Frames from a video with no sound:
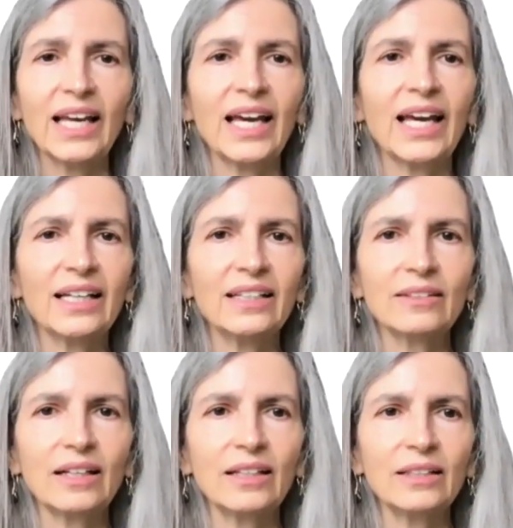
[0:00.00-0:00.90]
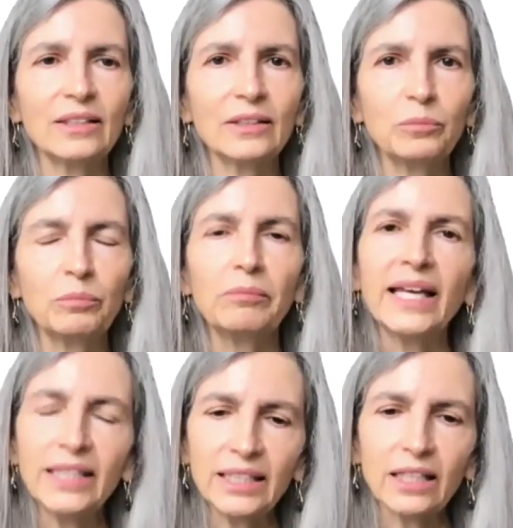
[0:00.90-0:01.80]
And
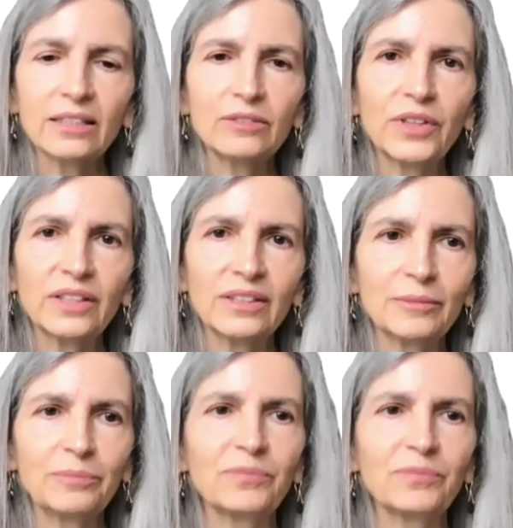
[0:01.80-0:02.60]
many of the